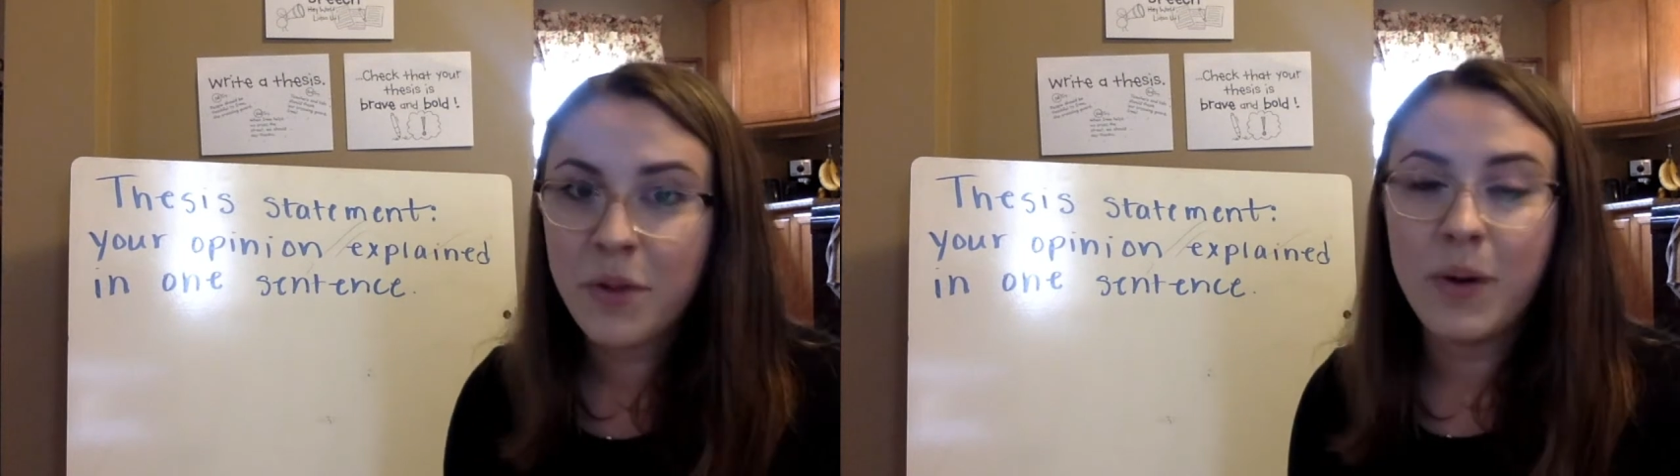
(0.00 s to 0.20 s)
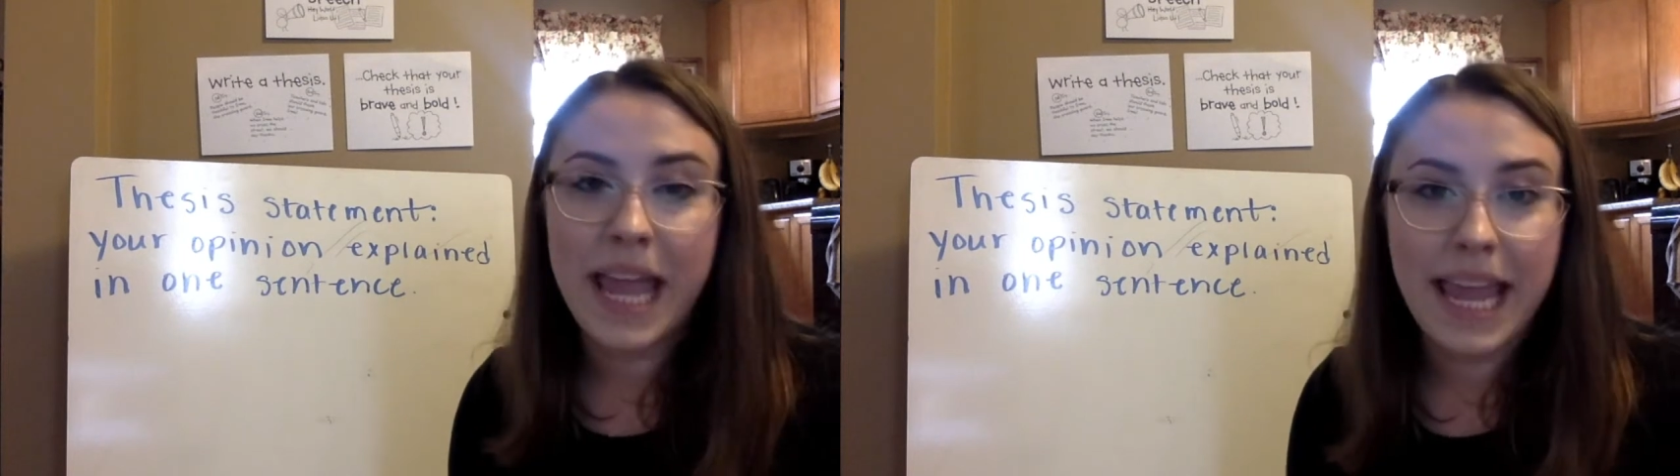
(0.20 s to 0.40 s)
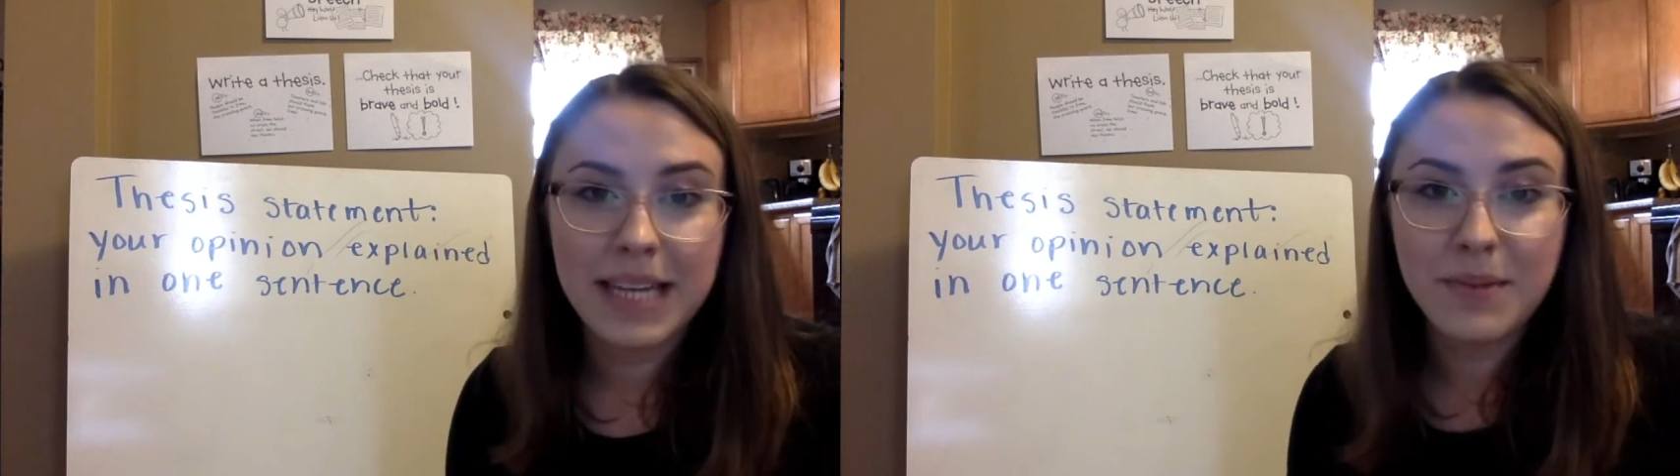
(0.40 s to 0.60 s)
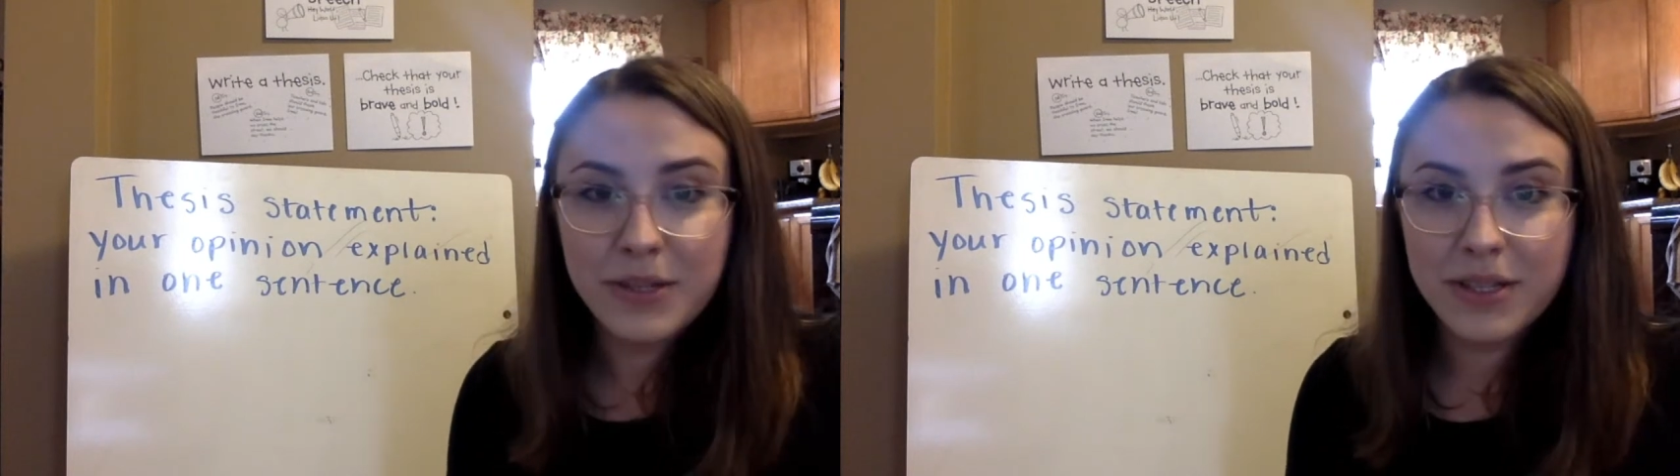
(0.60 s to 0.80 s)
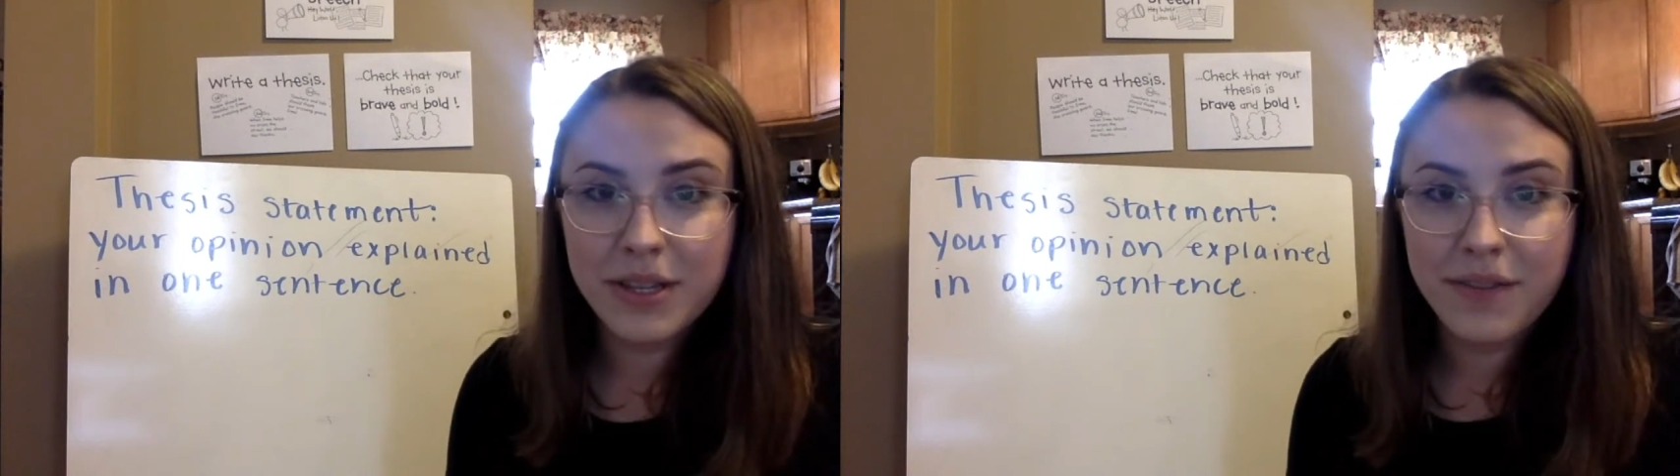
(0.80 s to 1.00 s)
What
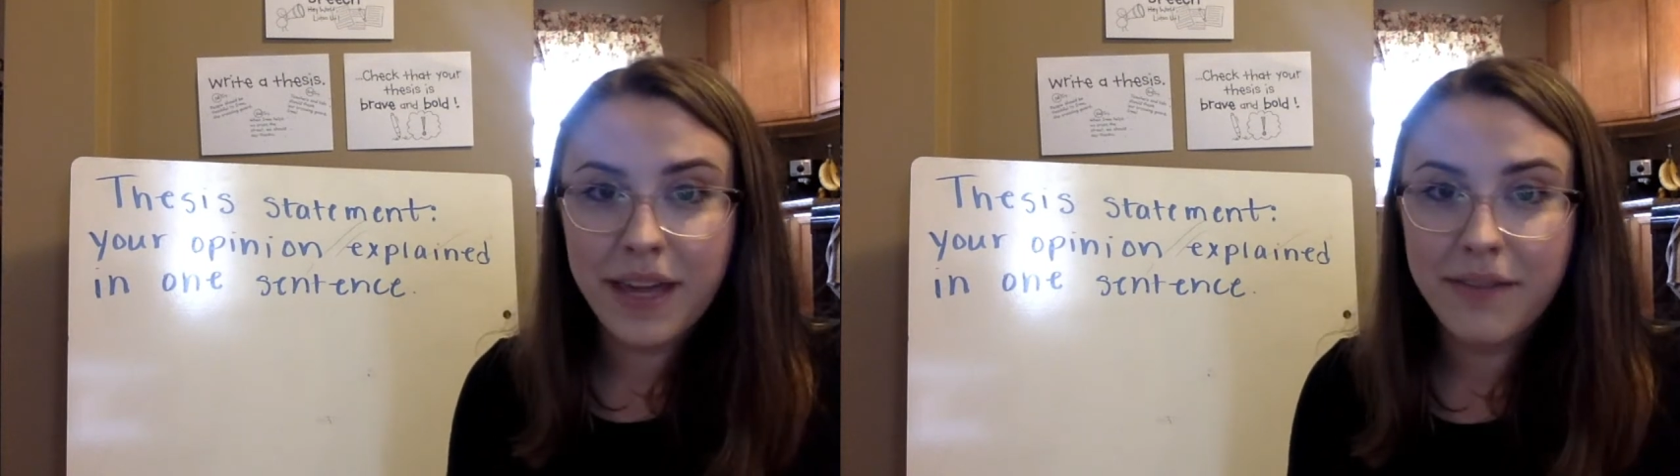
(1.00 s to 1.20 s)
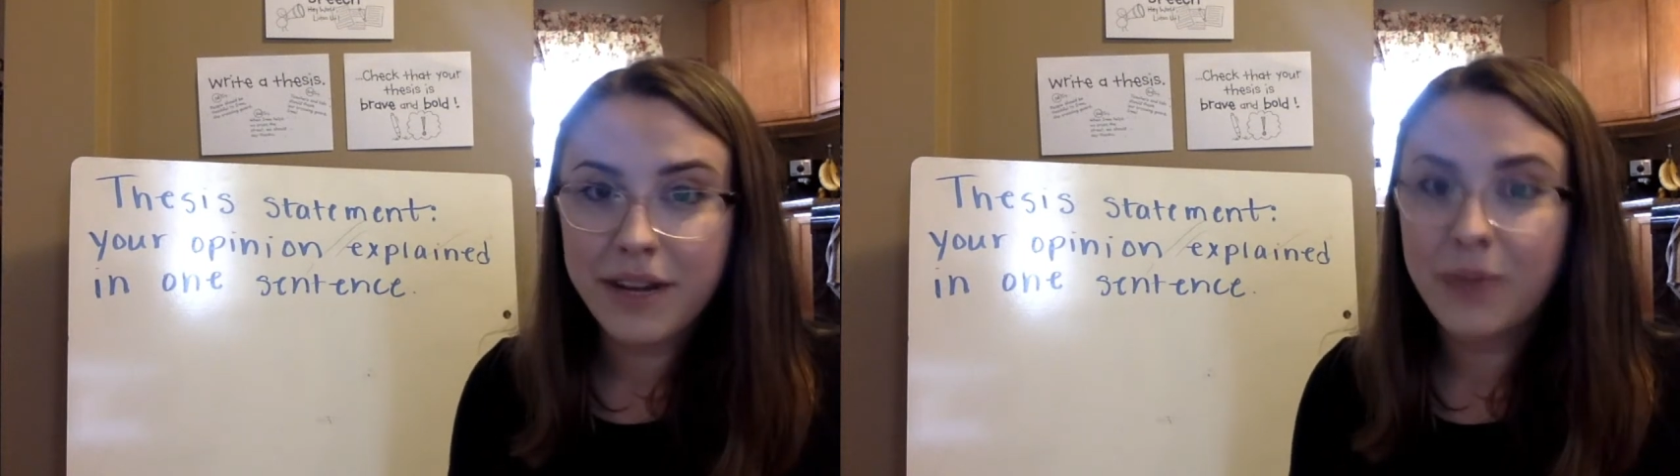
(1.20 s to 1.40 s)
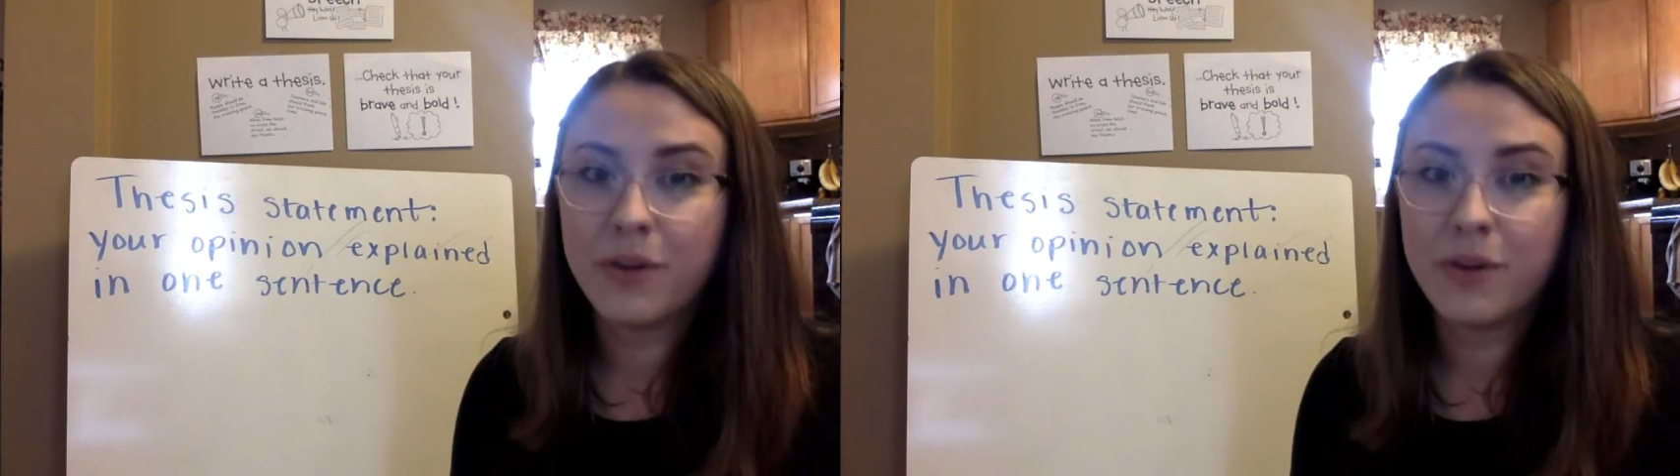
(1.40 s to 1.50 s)
animals are their favorite?